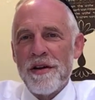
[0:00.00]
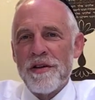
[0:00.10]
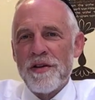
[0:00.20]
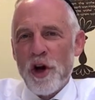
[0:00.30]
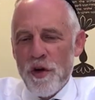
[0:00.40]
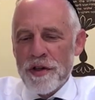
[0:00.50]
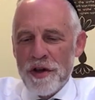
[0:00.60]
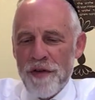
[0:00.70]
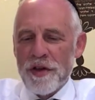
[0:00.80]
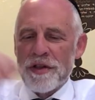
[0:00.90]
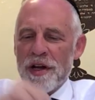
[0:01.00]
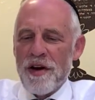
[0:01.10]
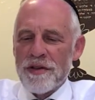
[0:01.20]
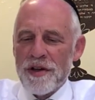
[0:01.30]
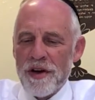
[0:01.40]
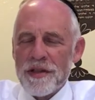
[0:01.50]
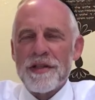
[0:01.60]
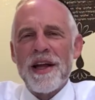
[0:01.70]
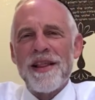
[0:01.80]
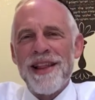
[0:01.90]
The Torah Sava tells us
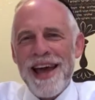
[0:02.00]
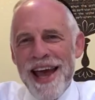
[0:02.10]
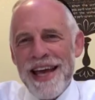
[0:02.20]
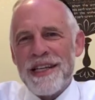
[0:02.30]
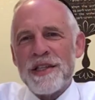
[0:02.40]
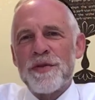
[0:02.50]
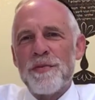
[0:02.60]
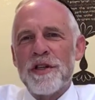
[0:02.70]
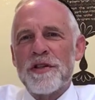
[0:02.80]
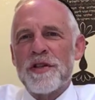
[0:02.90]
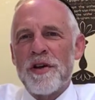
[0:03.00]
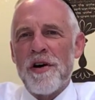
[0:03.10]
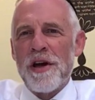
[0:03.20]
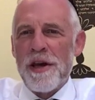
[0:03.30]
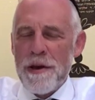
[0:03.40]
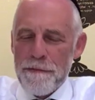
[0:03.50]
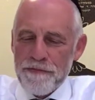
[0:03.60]
that le'es mitzoi